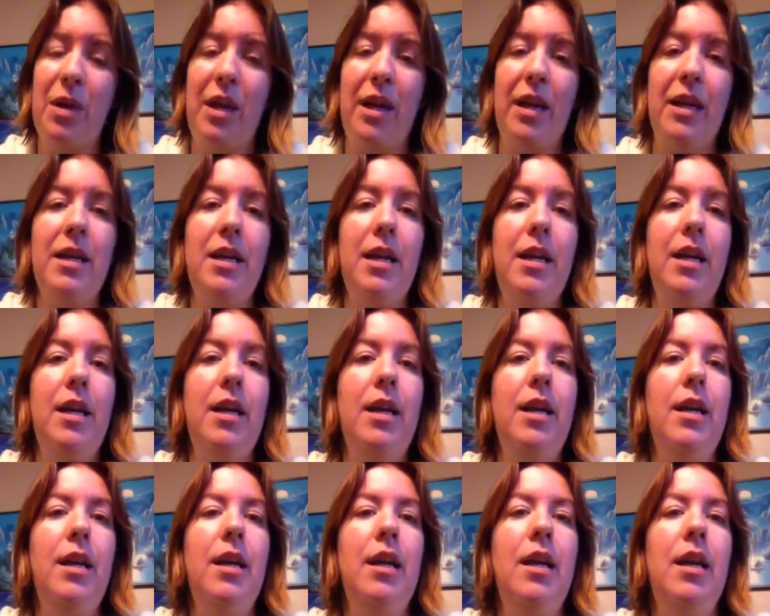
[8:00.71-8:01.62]
Okay?
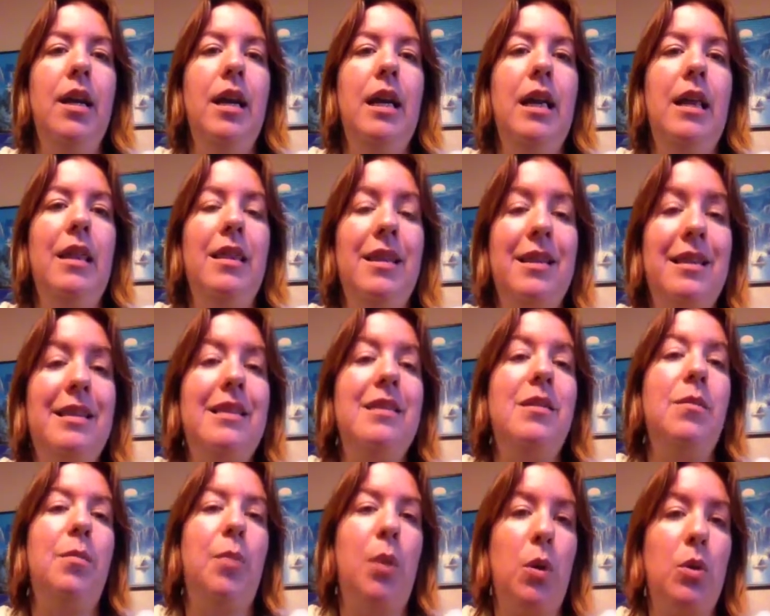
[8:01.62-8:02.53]
This is
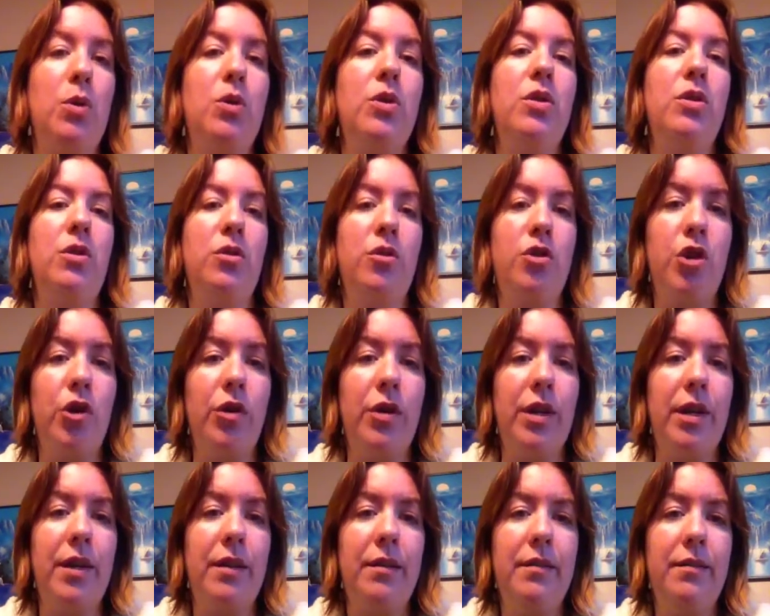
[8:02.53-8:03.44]
a personal
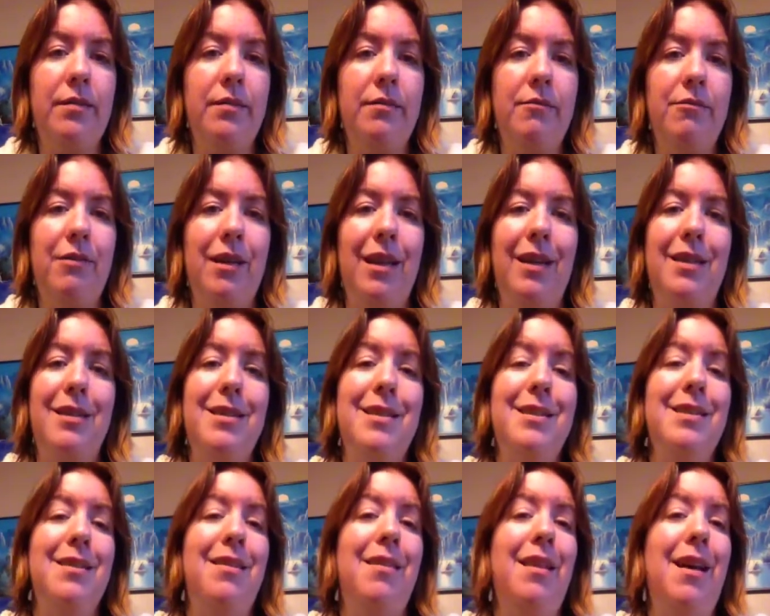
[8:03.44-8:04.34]
journey. Okay? This
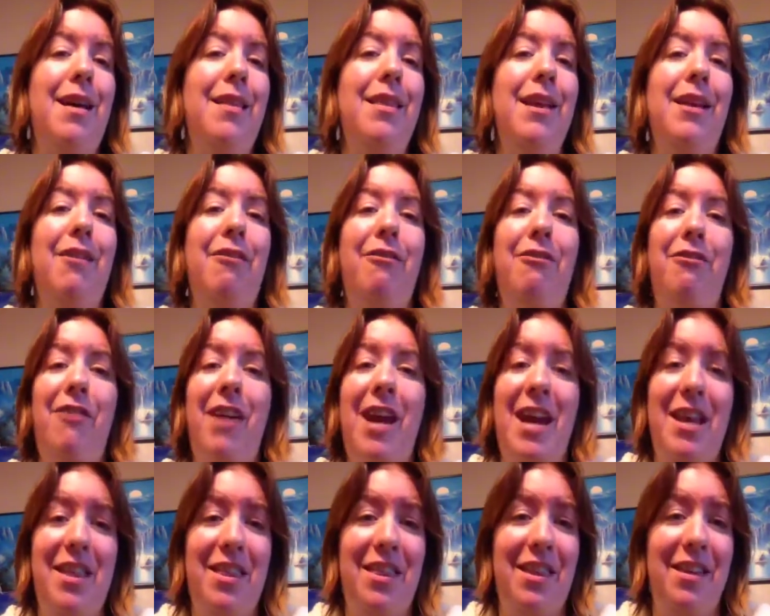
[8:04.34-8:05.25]
is a lot like
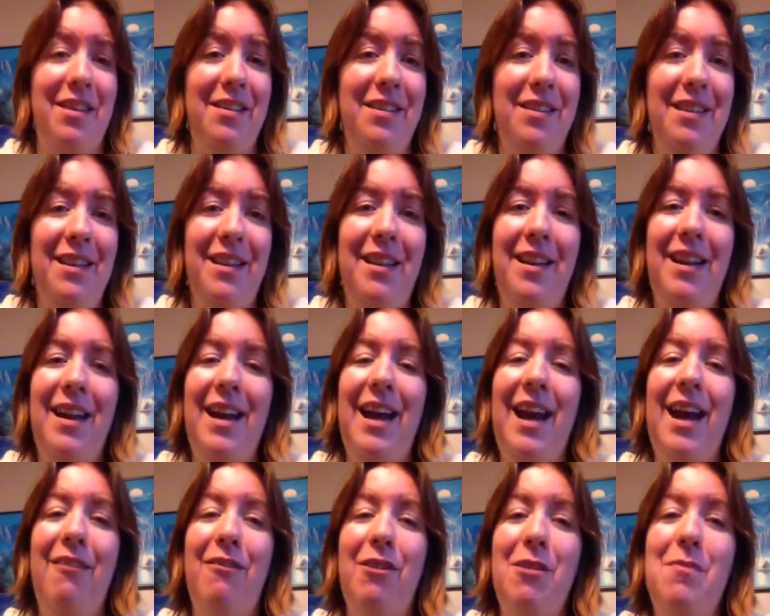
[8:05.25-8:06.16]
faith.
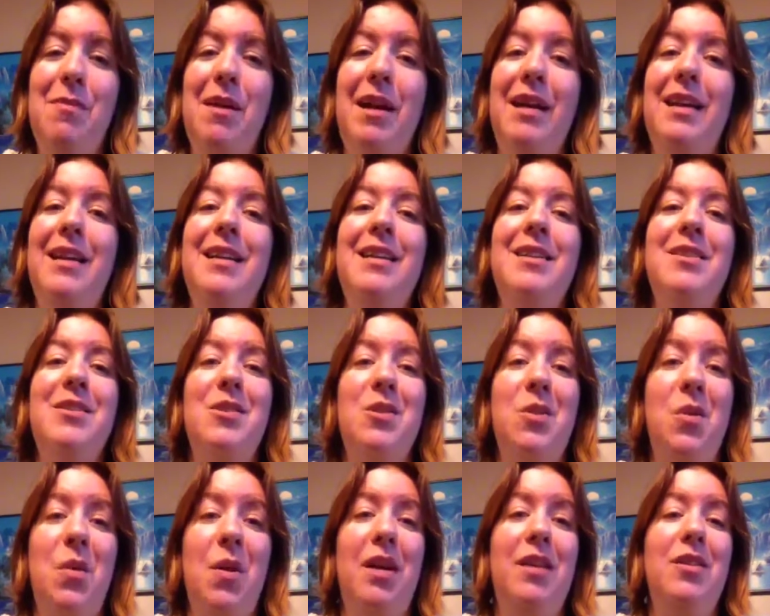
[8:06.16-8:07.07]
Everybody is
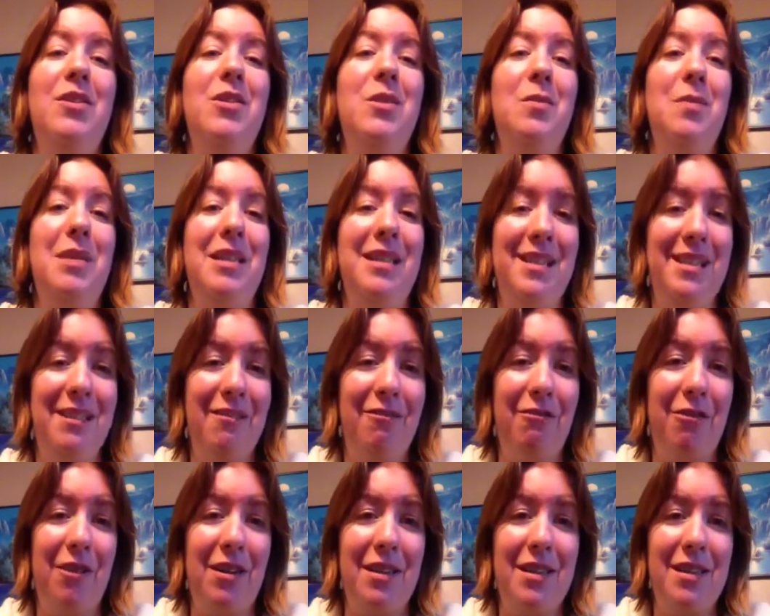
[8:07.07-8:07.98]
going to be
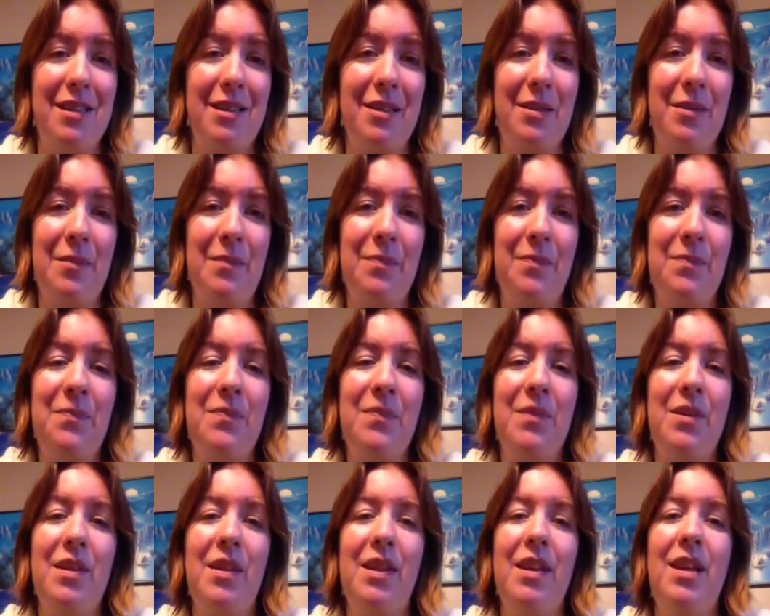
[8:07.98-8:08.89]
different.
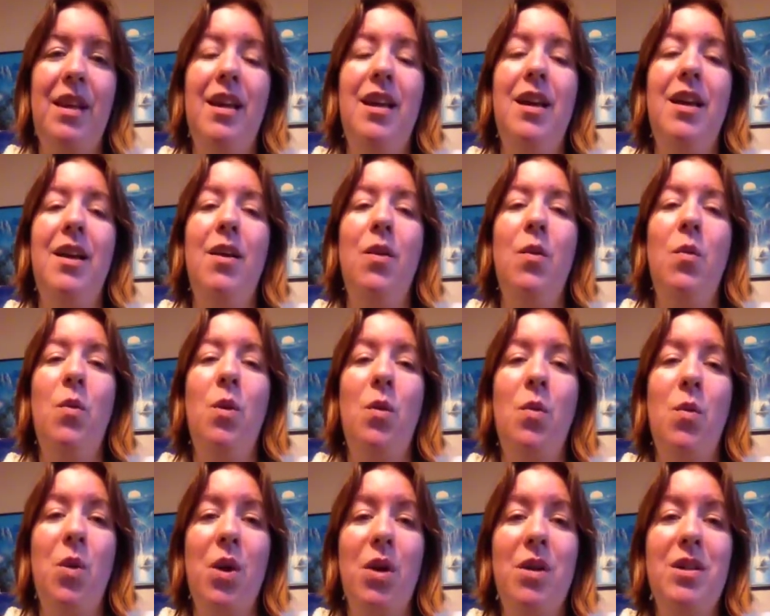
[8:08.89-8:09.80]
What
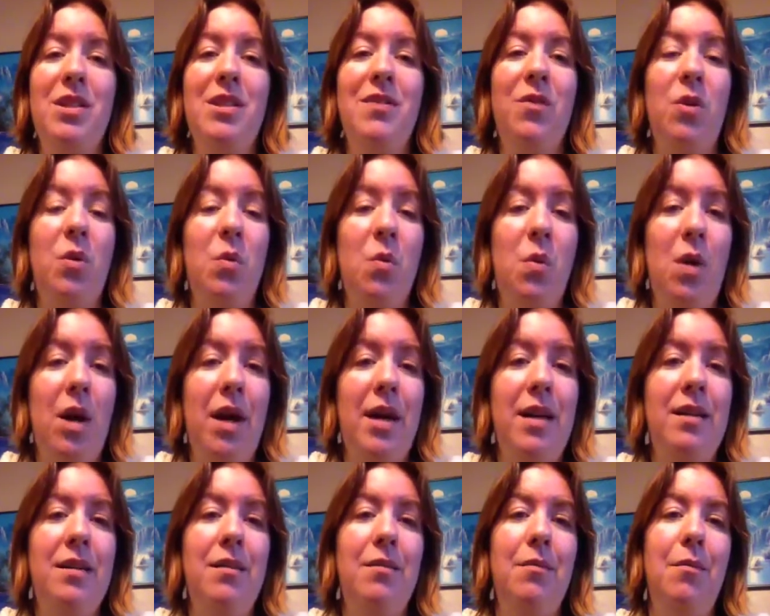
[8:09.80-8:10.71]
works for
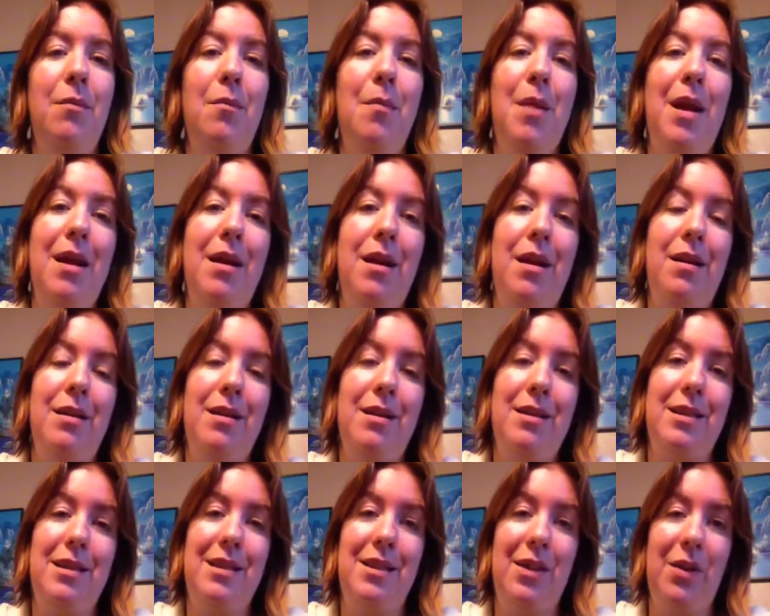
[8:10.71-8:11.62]
one may not
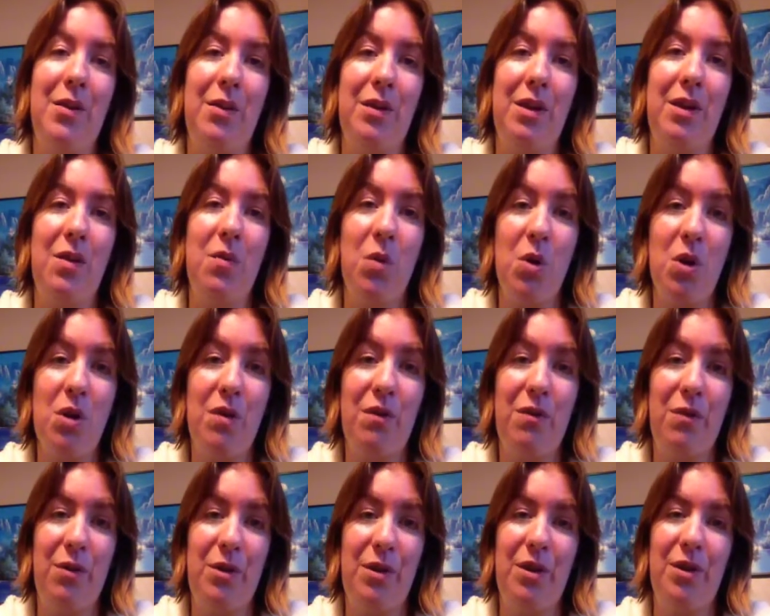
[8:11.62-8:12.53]
necessarily work
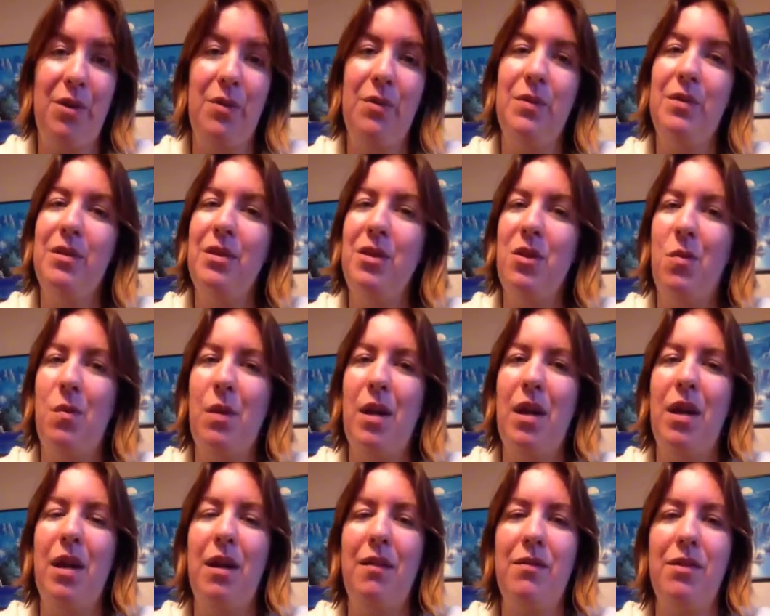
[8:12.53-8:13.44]
for you. You may
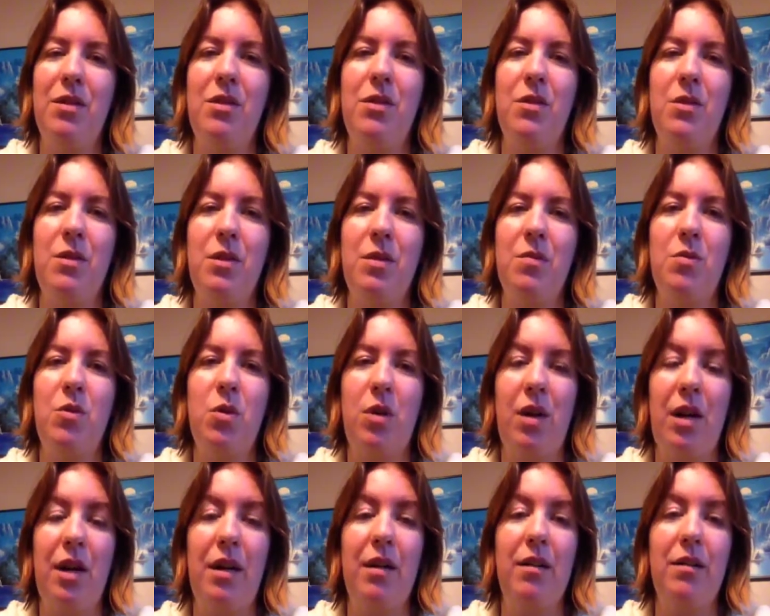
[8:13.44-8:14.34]
have to do some
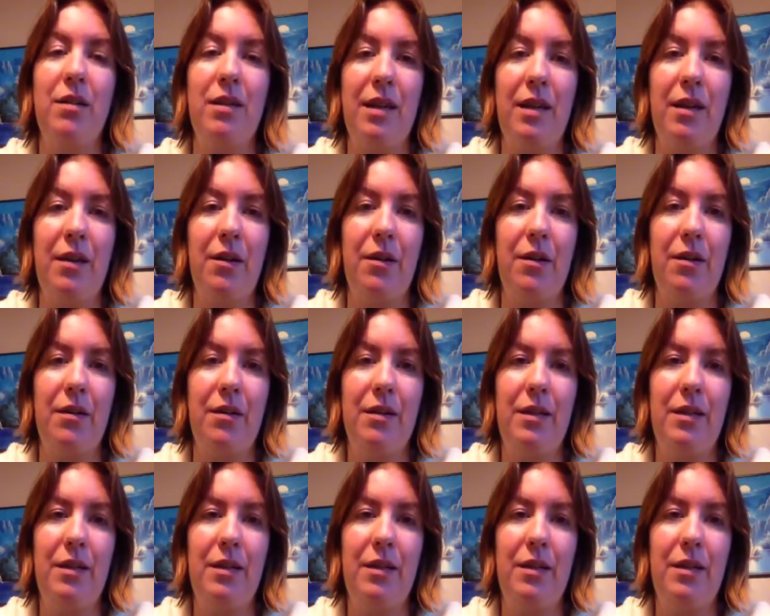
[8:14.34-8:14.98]
trial and error.